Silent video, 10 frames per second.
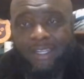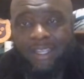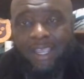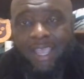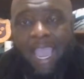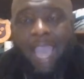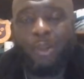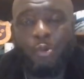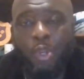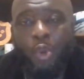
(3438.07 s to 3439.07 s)
I don't
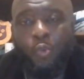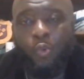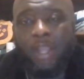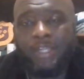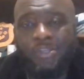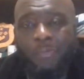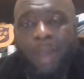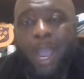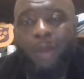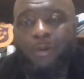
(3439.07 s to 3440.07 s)
know what
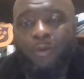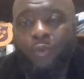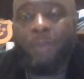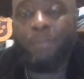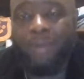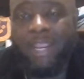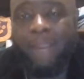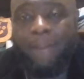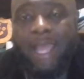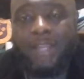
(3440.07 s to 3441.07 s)
tomorrow will bring, but
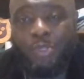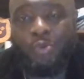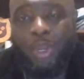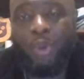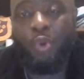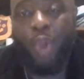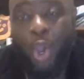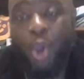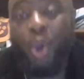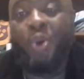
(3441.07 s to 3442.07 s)
I do know who
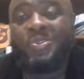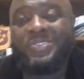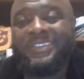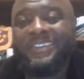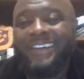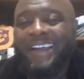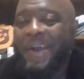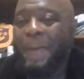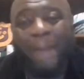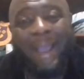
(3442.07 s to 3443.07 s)
holds
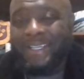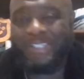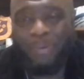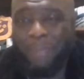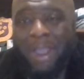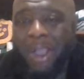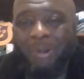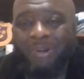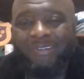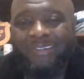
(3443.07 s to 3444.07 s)
my
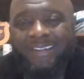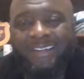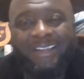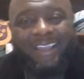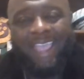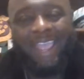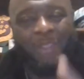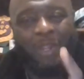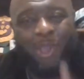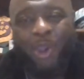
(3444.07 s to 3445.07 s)
tomorrow. And the
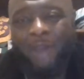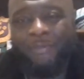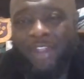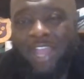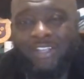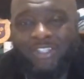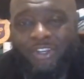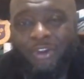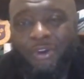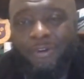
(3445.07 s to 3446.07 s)
Lord that I
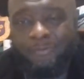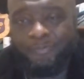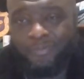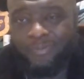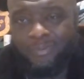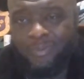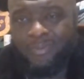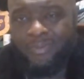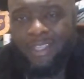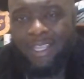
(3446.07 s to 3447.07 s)
serve,
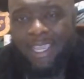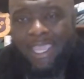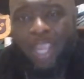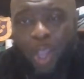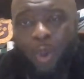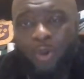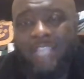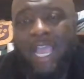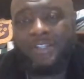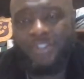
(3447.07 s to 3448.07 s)
he holds
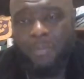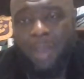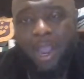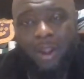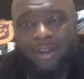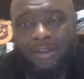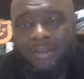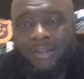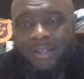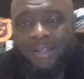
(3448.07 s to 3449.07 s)
our tomorrow,
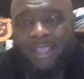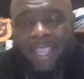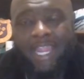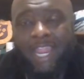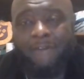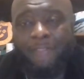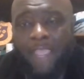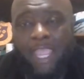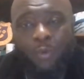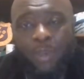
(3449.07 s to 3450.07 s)
and
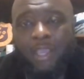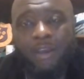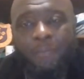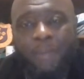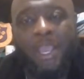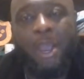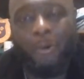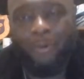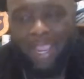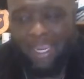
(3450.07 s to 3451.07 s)
everything will be all right.